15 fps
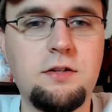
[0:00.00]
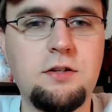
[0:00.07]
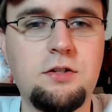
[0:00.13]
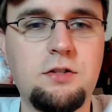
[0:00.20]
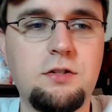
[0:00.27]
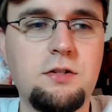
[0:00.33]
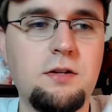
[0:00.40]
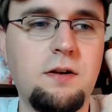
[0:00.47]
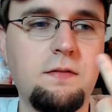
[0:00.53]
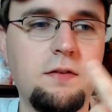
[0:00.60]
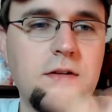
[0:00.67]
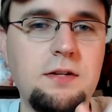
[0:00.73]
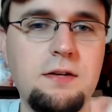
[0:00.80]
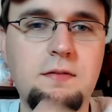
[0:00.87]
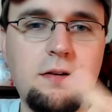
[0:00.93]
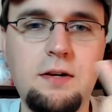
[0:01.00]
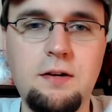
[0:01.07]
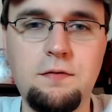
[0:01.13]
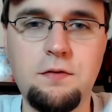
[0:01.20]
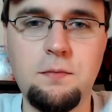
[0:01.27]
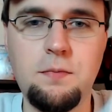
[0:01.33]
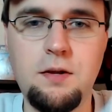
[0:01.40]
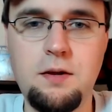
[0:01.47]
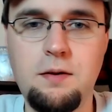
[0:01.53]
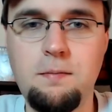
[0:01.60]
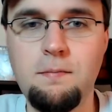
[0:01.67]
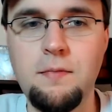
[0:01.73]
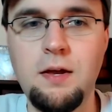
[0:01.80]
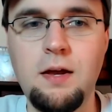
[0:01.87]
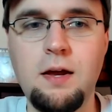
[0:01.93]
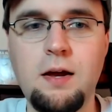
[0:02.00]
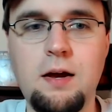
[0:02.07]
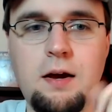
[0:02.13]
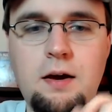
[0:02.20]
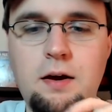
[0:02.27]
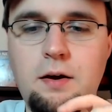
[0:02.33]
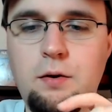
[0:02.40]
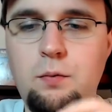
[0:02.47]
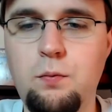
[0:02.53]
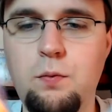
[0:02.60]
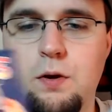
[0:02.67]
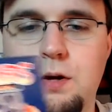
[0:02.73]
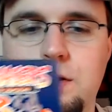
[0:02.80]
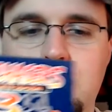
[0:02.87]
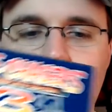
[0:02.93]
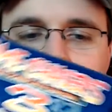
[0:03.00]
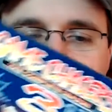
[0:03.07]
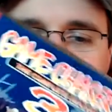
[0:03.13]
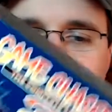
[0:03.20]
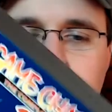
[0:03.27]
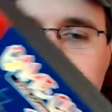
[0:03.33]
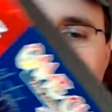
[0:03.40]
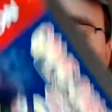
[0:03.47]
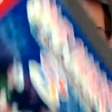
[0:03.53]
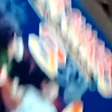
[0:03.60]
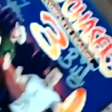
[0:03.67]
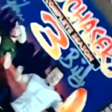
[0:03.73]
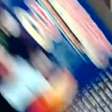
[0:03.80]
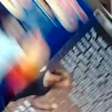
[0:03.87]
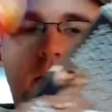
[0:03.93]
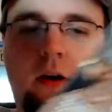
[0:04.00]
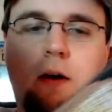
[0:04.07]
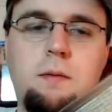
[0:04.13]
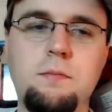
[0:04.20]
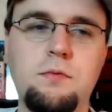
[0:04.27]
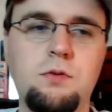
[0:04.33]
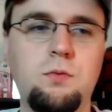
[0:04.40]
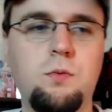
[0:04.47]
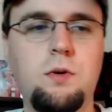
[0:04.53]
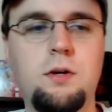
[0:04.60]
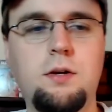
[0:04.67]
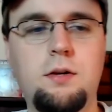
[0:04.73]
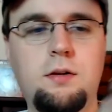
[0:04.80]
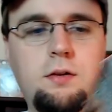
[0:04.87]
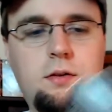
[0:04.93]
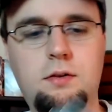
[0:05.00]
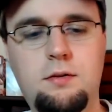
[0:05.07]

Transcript: edition of the DVD from them, which... it comes with,